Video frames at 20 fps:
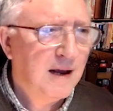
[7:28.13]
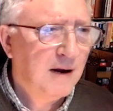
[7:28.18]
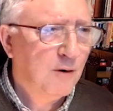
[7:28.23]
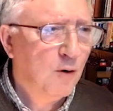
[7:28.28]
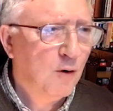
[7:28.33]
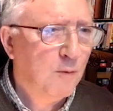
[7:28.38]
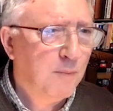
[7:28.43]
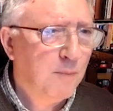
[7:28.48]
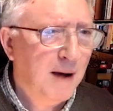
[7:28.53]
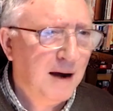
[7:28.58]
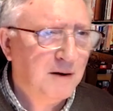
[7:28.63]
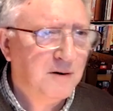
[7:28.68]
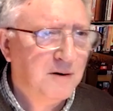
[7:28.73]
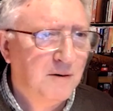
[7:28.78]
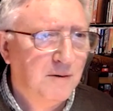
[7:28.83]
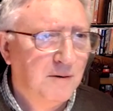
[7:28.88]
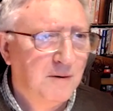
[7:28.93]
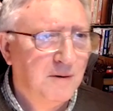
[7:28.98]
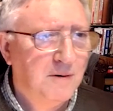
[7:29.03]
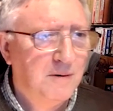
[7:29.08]
go back
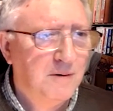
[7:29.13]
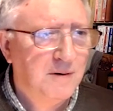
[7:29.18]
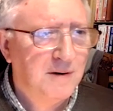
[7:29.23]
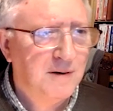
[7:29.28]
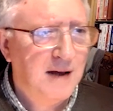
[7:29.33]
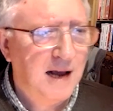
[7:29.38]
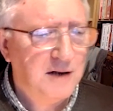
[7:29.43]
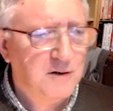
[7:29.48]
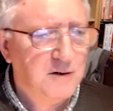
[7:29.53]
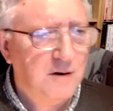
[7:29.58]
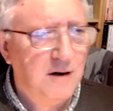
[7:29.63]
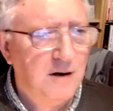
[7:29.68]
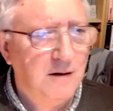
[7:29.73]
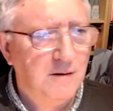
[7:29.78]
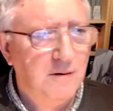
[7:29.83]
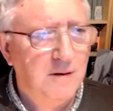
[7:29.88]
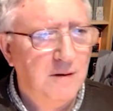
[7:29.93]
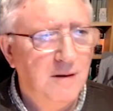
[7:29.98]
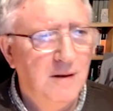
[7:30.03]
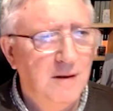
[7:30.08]
to, to
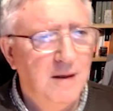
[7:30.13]
Nazareth,